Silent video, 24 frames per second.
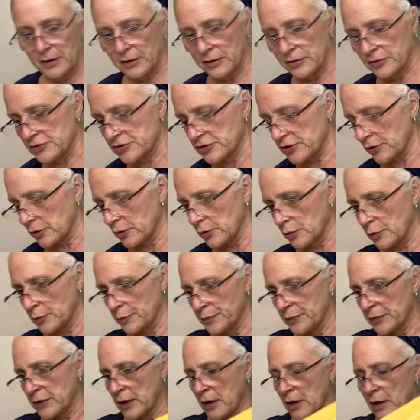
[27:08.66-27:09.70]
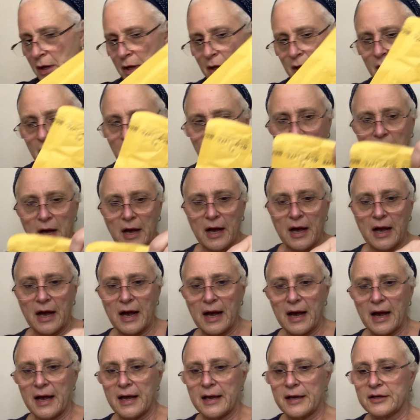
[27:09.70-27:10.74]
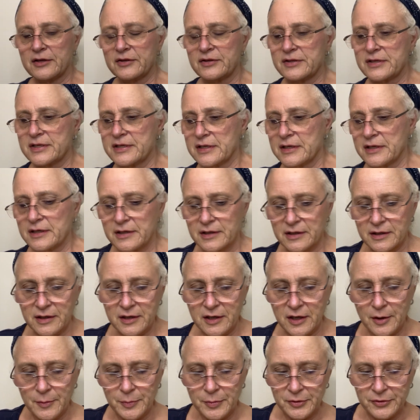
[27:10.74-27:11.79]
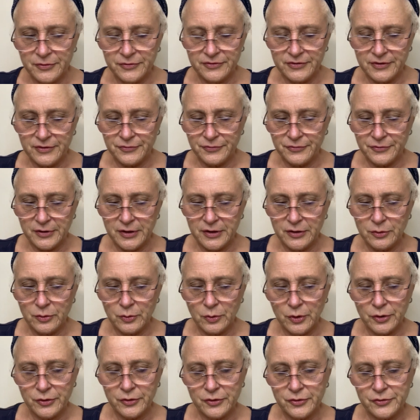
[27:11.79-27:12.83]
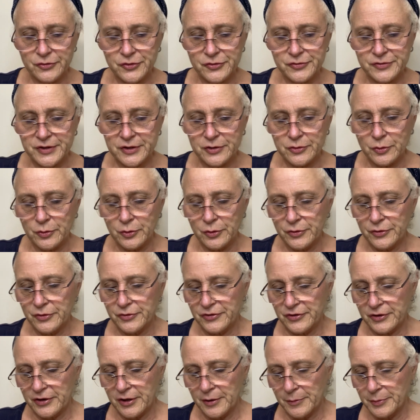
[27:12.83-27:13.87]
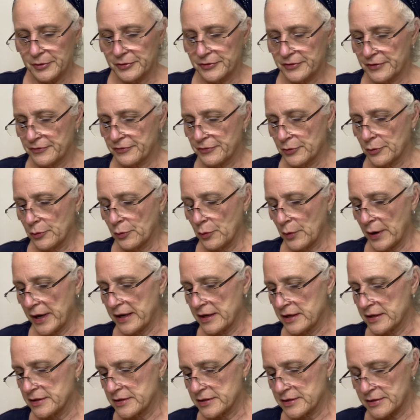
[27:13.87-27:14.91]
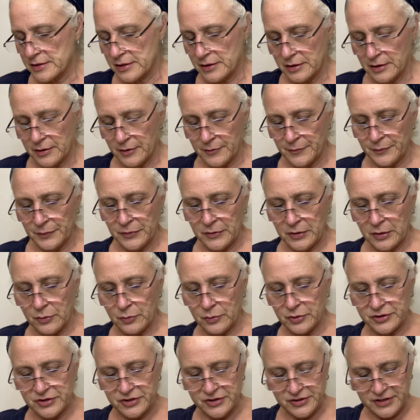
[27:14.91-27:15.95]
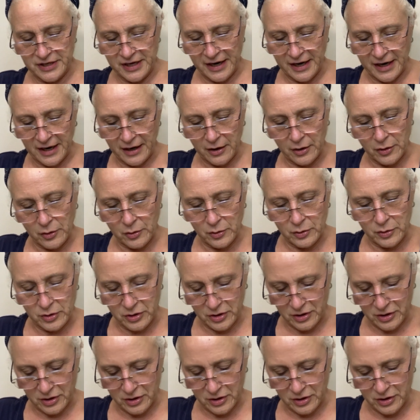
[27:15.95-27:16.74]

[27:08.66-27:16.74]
so I did a couple different orders, or did orders a couple different ways, which is how